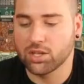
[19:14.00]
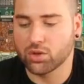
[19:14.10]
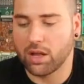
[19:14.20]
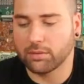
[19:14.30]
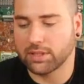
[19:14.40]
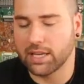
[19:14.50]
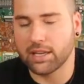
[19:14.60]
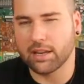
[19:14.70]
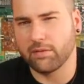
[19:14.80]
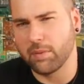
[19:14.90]
So I'm
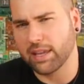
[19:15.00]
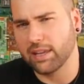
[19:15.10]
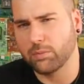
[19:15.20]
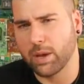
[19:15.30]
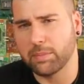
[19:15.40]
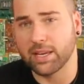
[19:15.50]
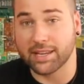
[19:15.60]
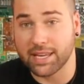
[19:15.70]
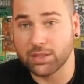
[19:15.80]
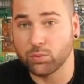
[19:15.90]
thinking of making maybe a
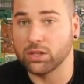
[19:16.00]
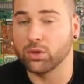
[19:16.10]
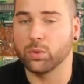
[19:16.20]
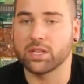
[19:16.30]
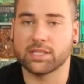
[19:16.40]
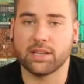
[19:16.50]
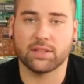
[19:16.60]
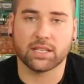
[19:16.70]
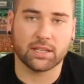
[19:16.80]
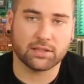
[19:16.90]
kit where you will
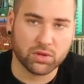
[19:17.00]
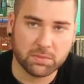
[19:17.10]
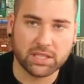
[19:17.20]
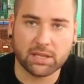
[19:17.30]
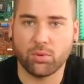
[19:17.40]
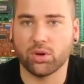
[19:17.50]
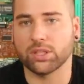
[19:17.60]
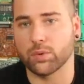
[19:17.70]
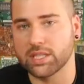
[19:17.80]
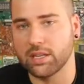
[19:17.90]
receive the transmitter board,
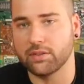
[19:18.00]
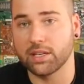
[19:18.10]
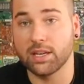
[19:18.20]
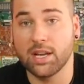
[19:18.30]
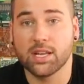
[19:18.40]
the receiver.